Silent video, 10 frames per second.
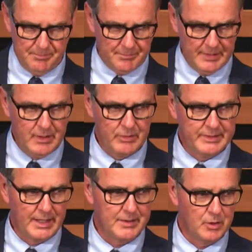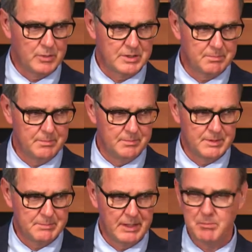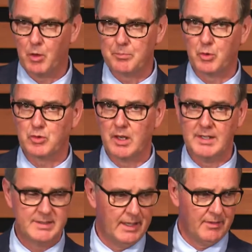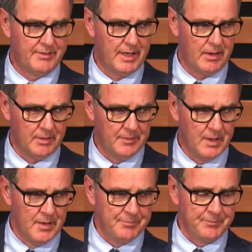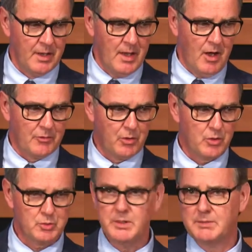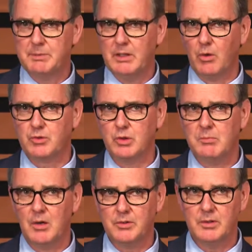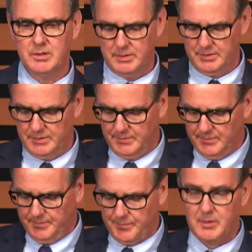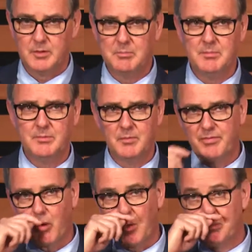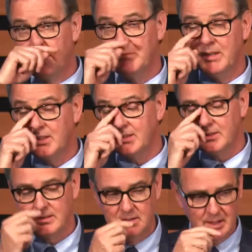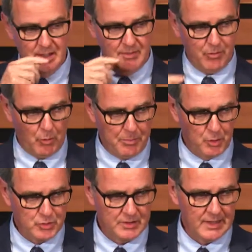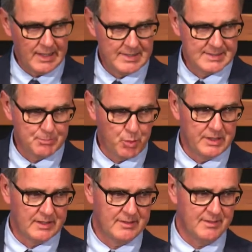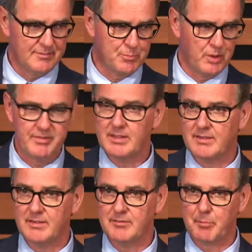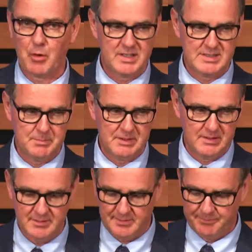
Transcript: here in Canada, we speak about personalized healthcare. Of course, we speak also about the 4P medicine for personalized, predictive, preventive, participative.